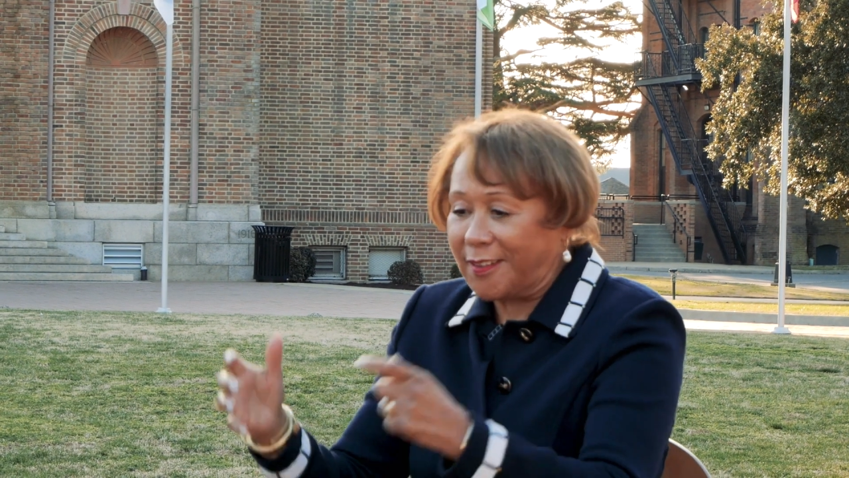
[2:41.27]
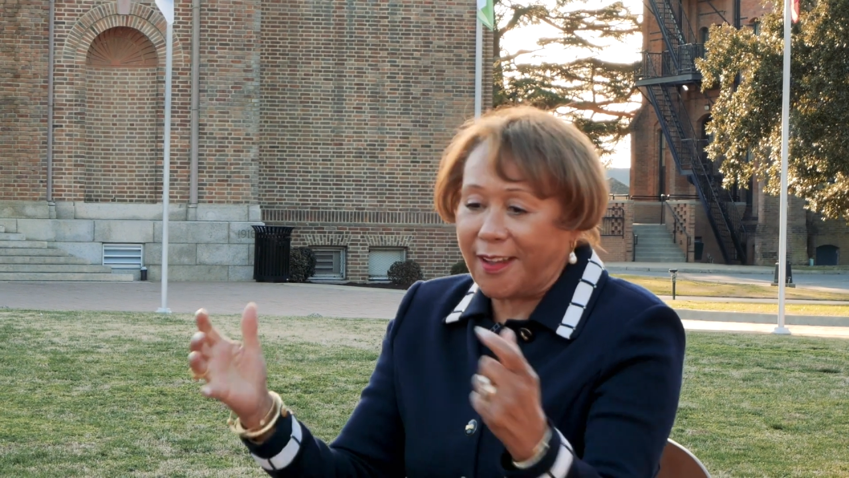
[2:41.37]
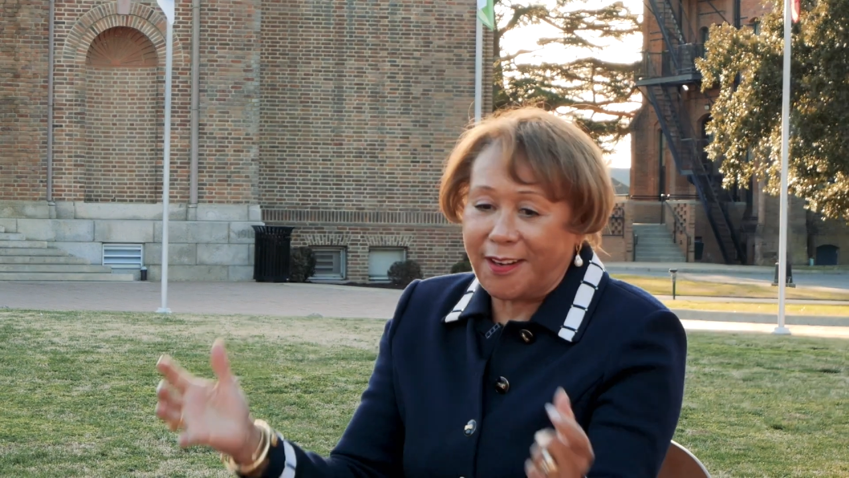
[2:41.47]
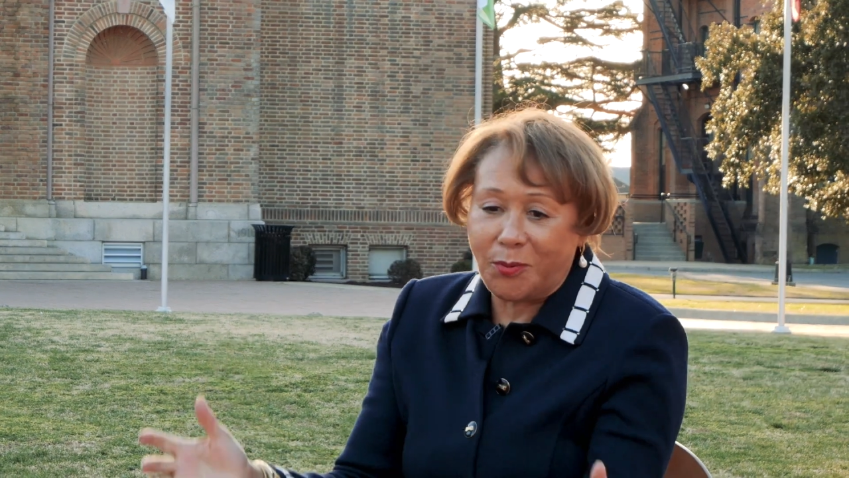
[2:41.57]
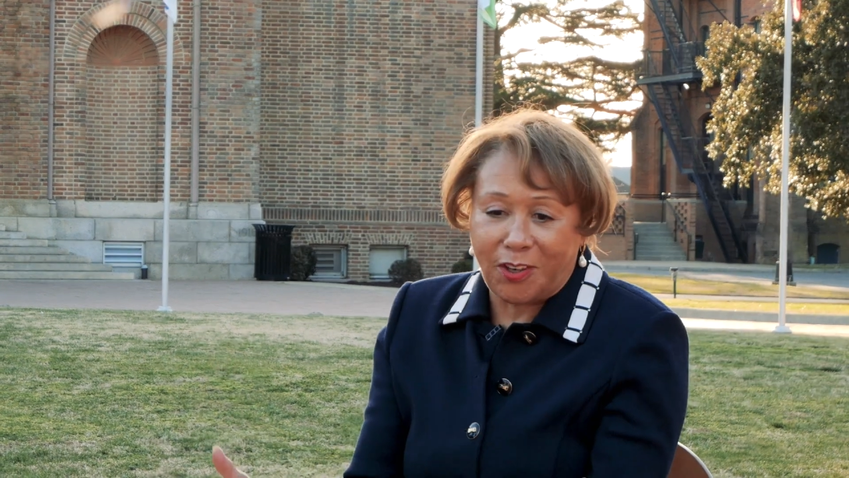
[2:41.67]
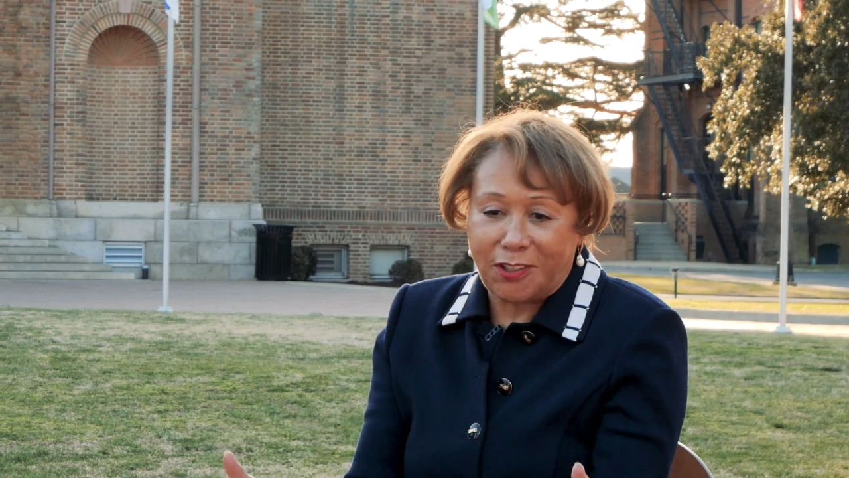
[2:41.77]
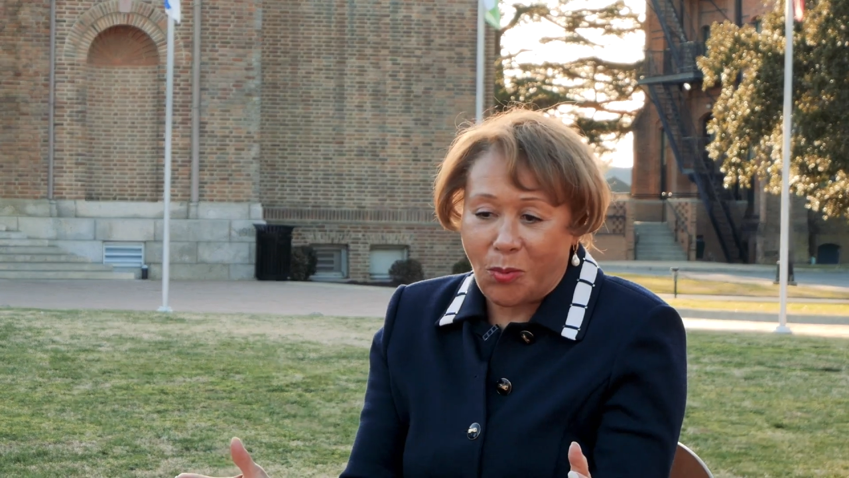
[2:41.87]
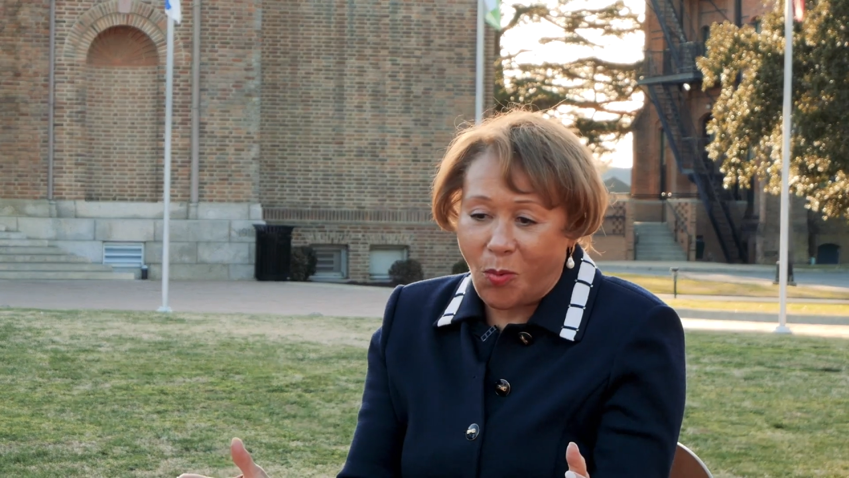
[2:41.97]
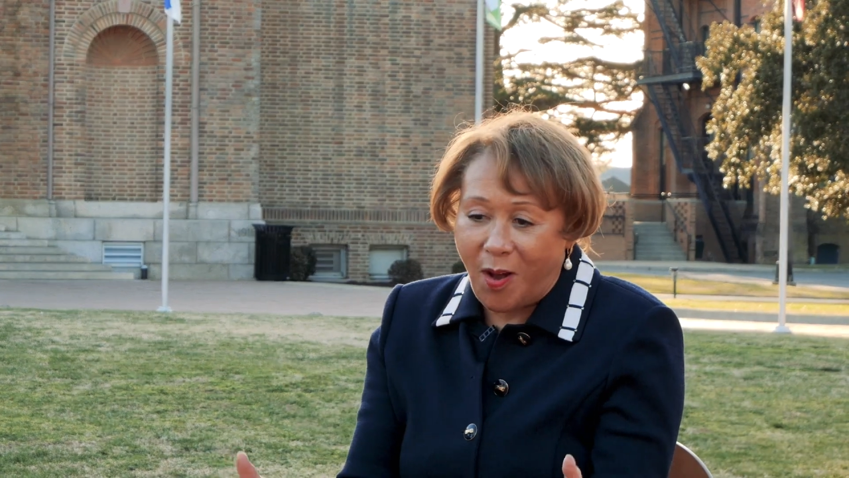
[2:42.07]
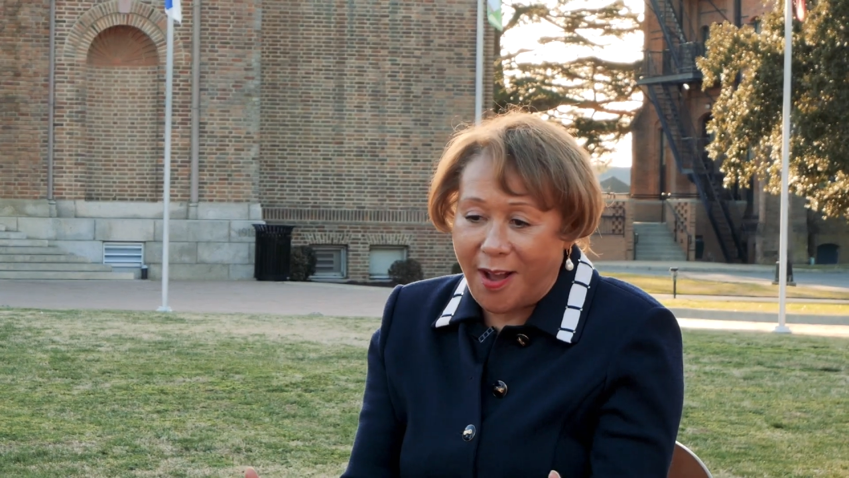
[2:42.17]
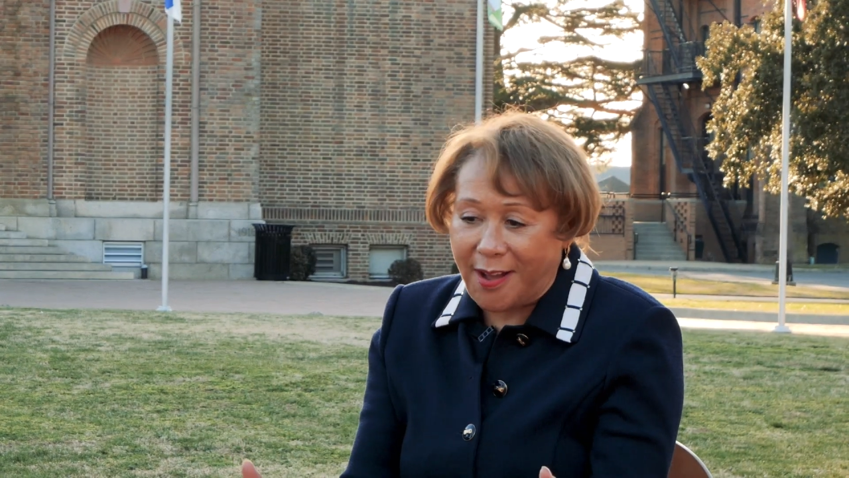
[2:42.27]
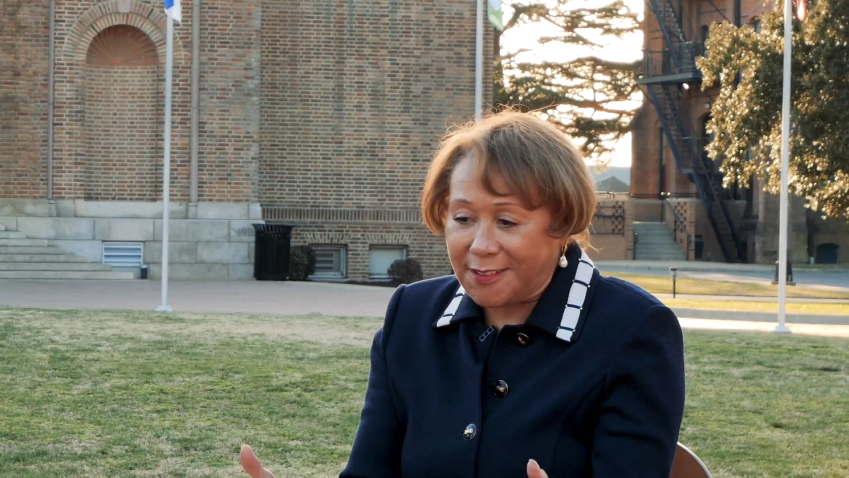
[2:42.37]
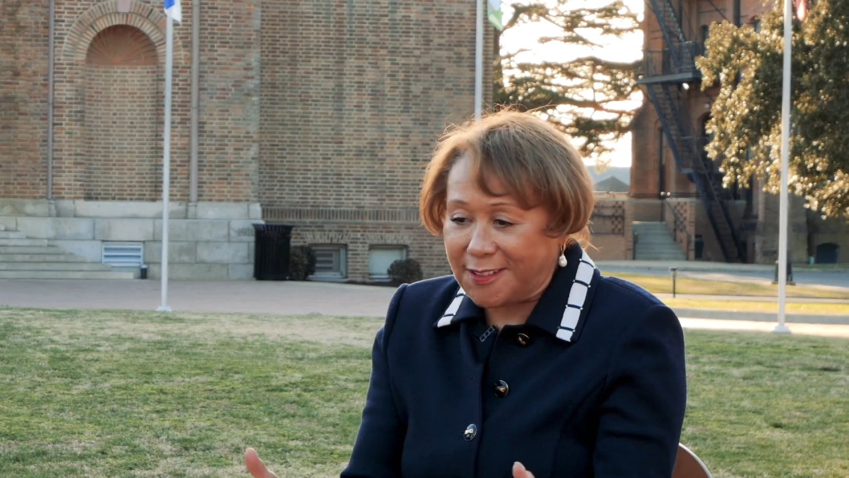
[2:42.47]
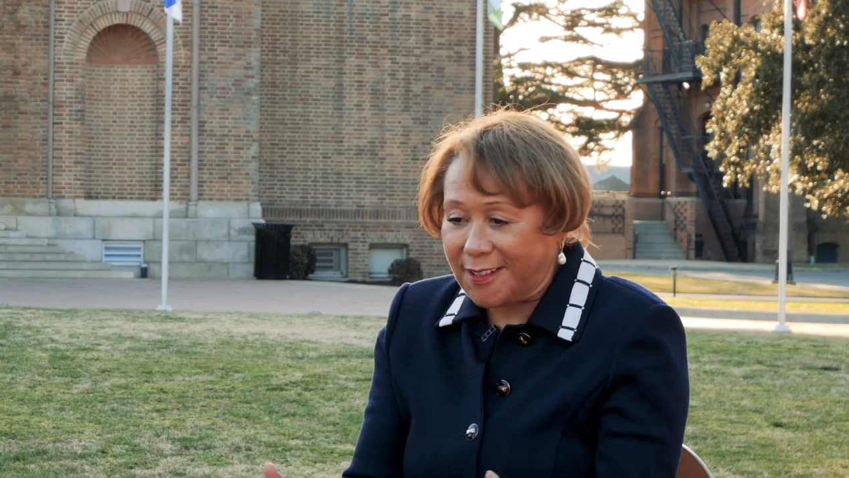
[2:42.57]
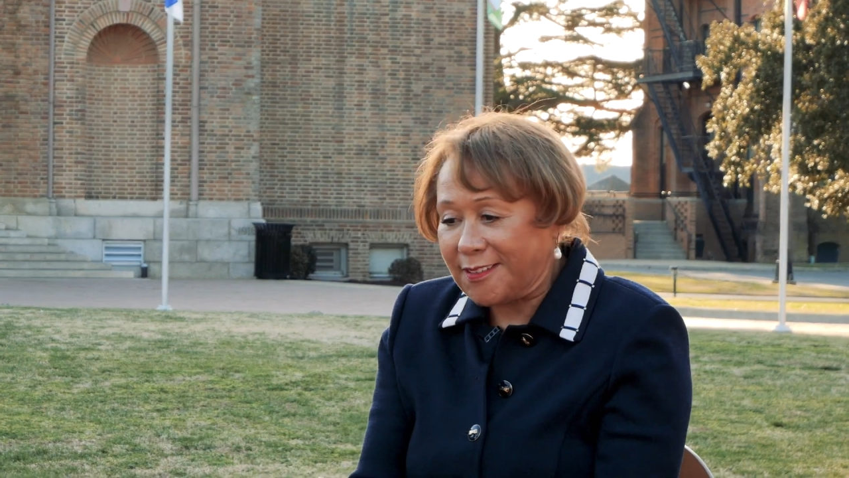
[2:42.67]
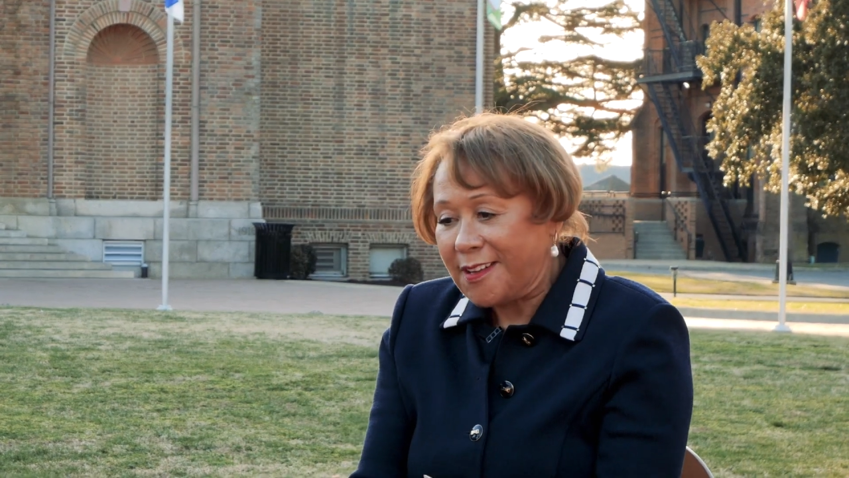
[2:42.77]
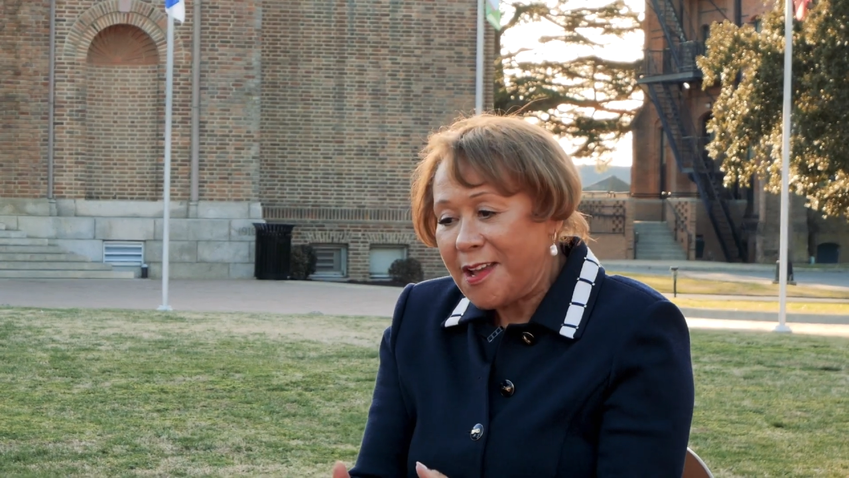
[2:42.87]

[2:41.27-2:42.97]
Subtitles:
getting what you want, and